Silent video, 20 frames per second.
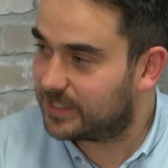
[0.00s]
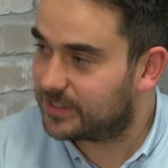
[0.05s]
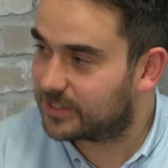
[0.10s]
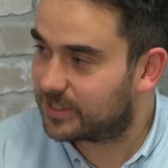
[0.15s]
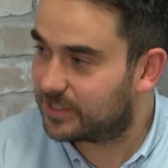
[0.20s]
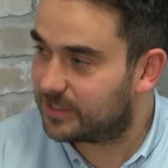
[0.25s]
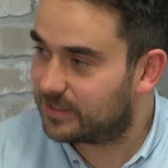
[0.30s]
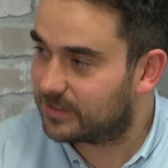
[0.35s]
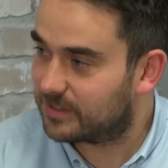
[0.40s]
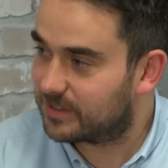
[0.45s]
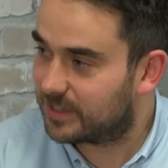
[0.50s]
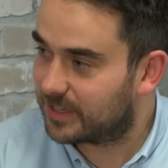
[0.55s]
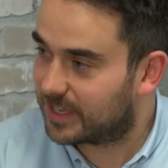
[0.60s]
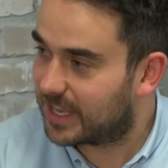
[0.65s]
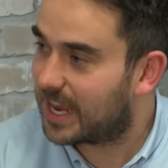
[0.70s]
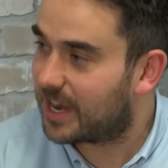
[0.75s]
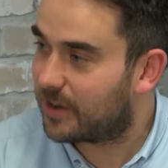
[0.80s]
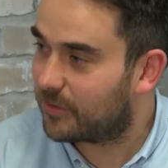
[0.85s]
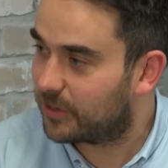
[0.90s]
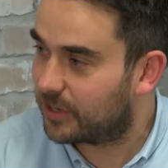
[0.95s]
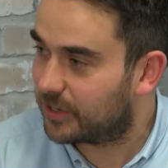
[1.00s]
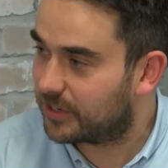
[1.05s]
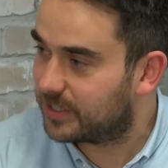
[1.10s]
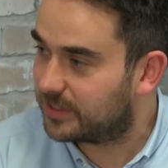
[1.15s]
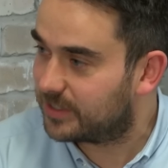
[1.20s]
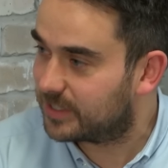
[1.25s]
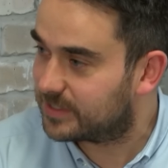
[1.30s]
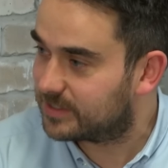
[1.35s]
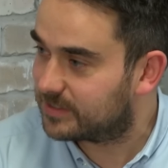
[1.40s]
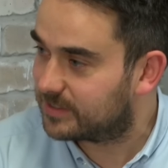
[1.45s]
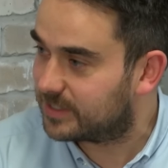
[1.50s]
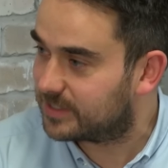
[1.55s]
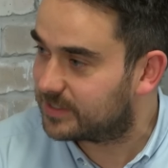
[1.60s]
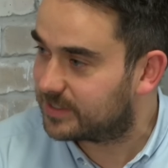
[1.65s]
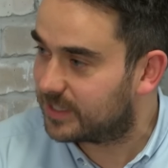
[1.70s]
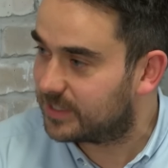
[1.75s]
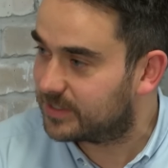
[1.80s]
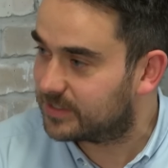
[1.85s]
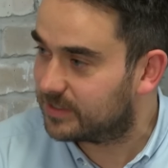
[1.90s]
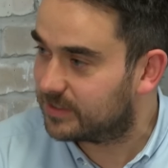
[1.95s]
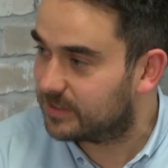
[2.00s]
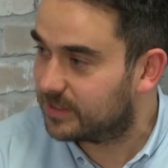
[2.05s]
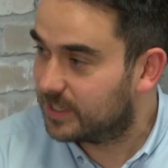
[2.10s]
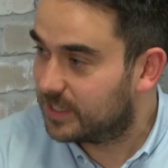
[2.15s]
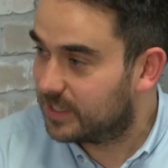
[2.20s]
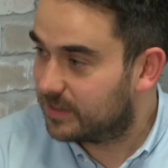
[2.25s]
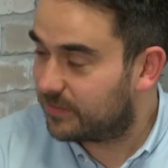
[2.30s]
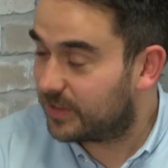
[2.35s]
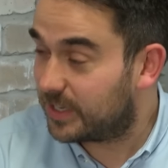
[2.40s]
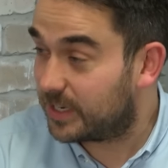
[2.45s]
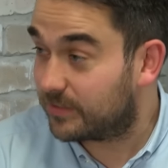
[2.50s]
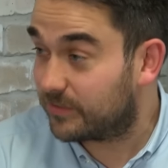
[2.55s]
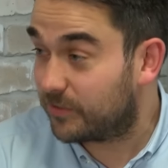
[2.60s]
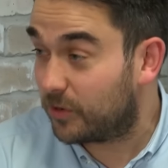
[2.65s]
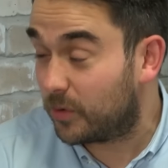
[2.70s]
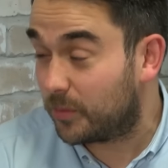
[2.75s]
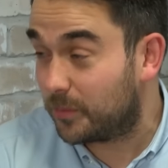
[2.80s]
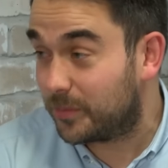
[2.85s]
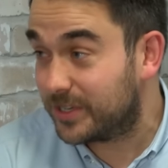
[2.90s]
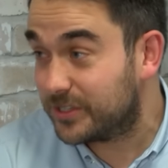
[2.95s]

Leeds can carry on in this decent vein of form.